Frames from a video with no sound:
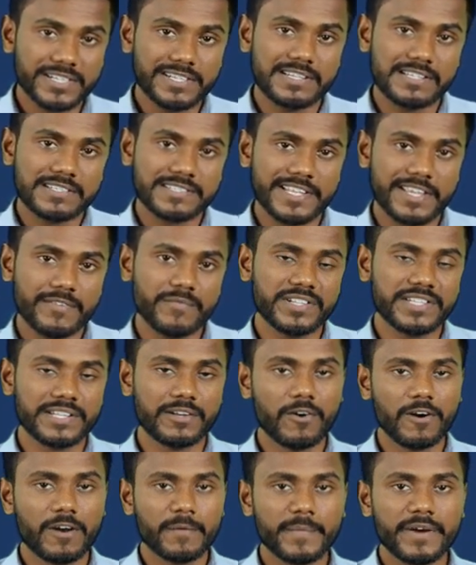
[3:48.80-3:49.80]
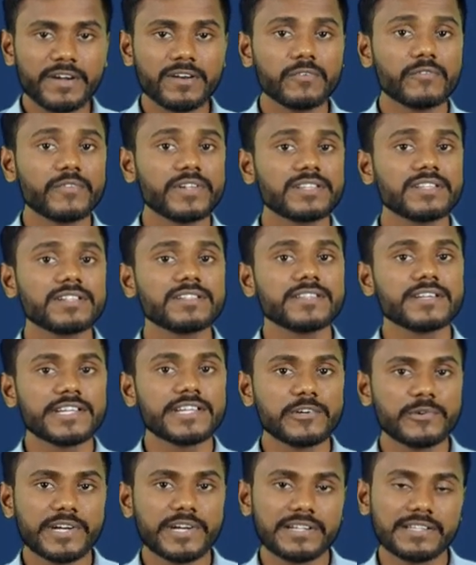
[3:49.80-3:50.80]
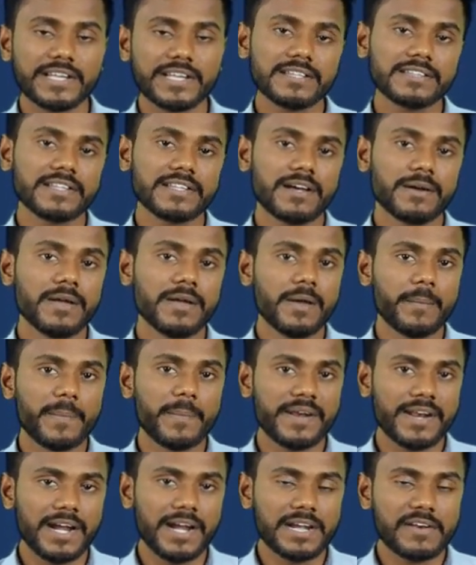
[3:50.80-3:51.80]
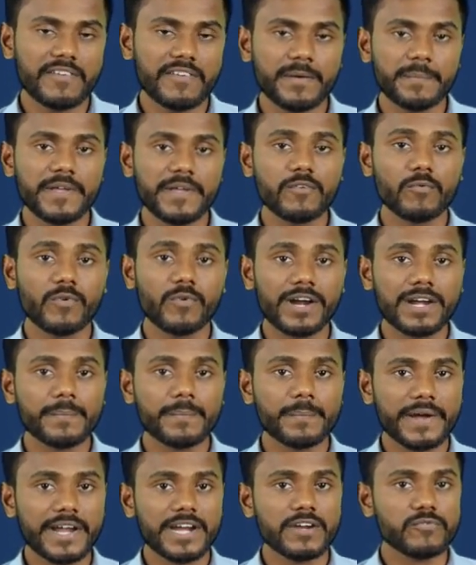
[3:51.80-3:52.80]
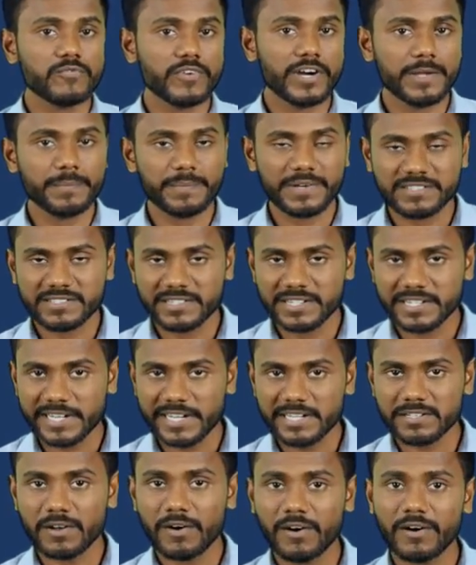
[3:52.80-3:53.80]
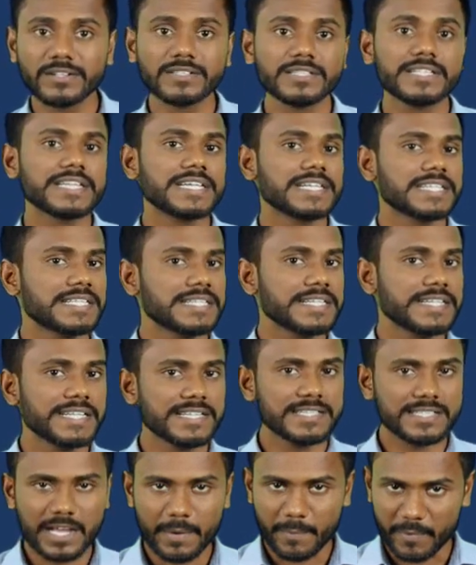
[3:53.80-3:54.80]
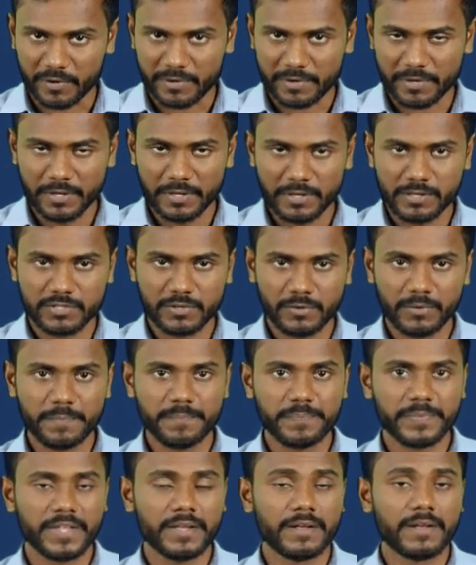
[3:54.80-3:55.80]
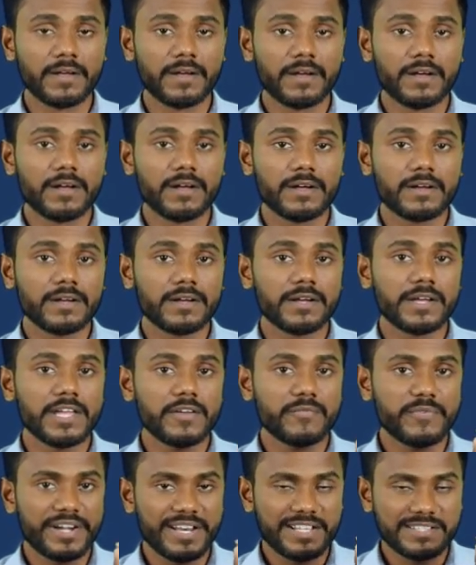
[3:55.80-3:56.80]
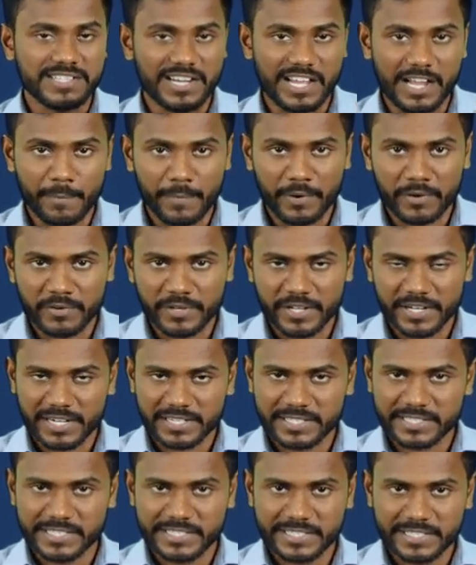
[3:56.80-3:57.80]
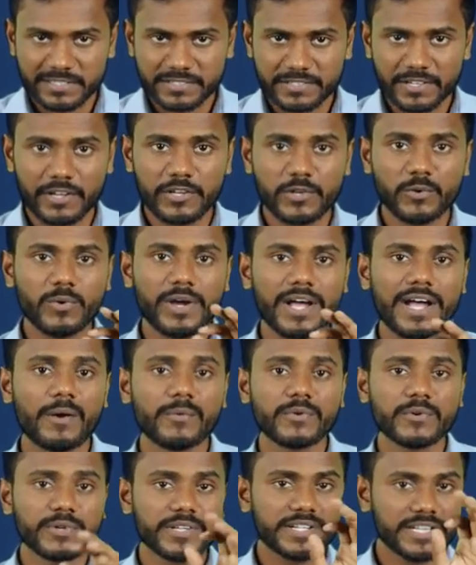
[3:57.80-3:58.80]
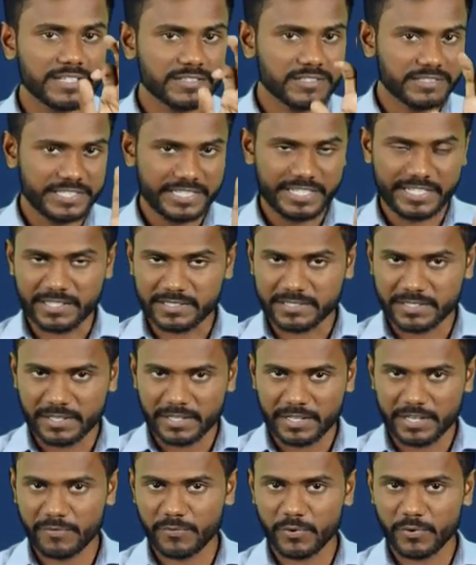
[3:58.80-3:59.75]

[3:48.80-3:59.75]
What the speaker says: same with the government within the due date, then the penalty will be 1.5% on the TDS amount. So if it is liable to deduct TDS, you have to deduct TDS. If